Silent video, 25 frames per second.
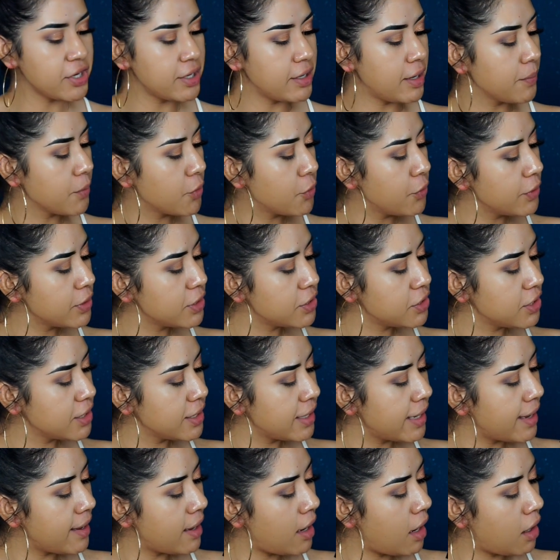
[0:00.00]
and I'm going to
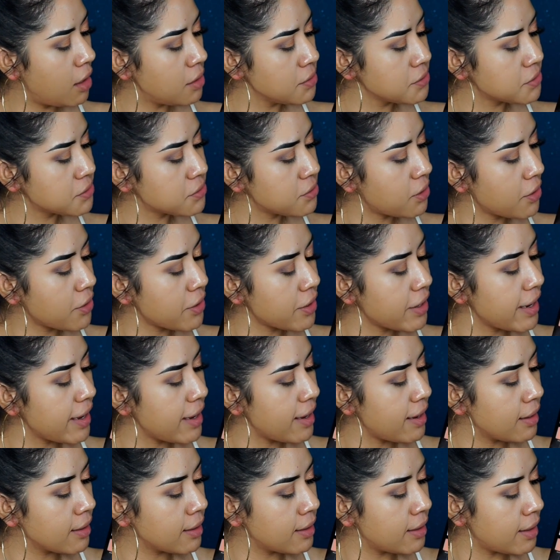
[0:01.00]
get All Star
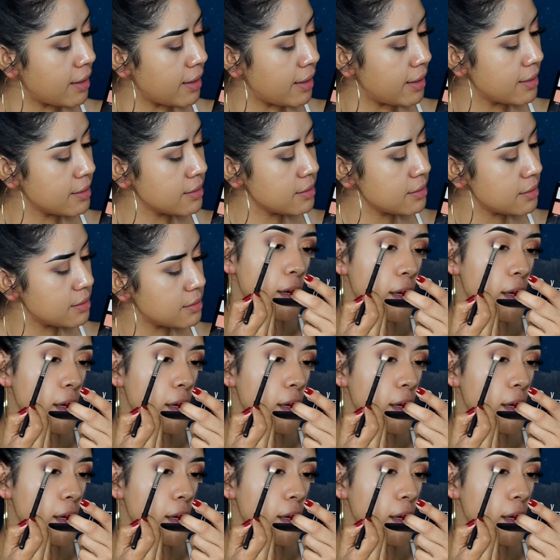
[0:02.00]
again.